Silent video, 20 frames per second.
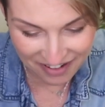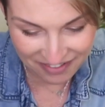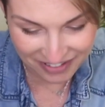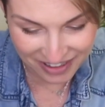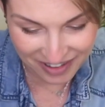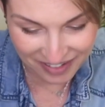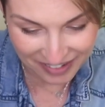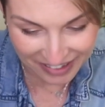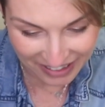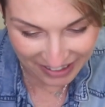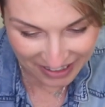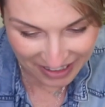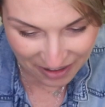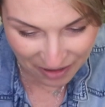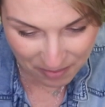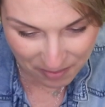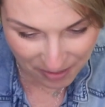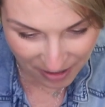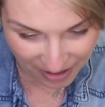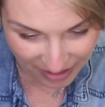of using
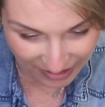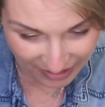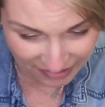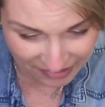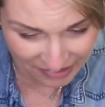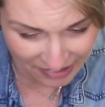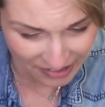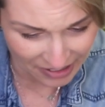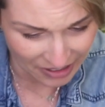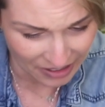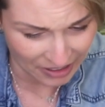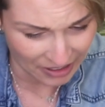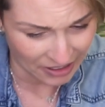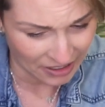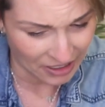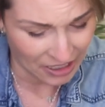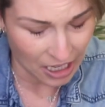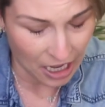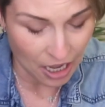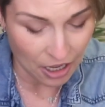nail products.
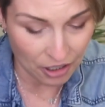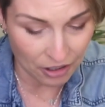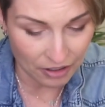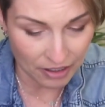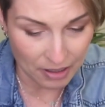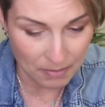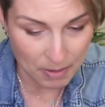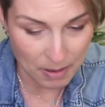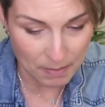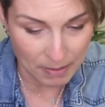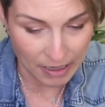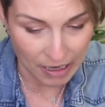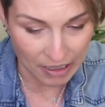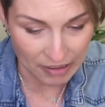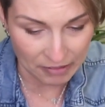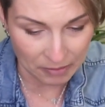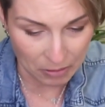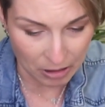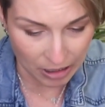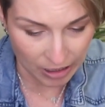Oh, that made my
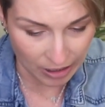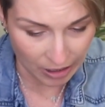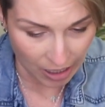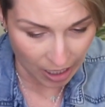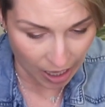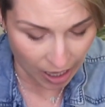eyes water.